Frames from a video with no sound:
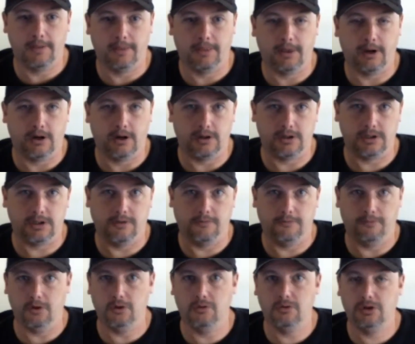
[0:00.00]
There's the
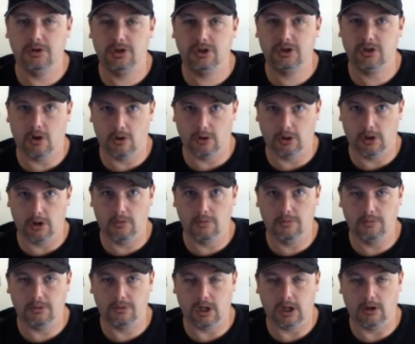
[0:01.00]
VUSE
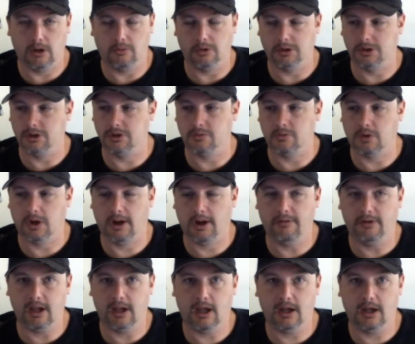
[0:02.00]
Solo, which is what
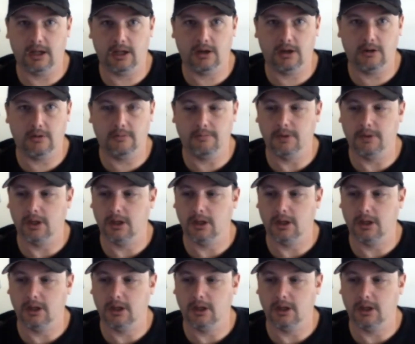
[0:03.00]
I've got here,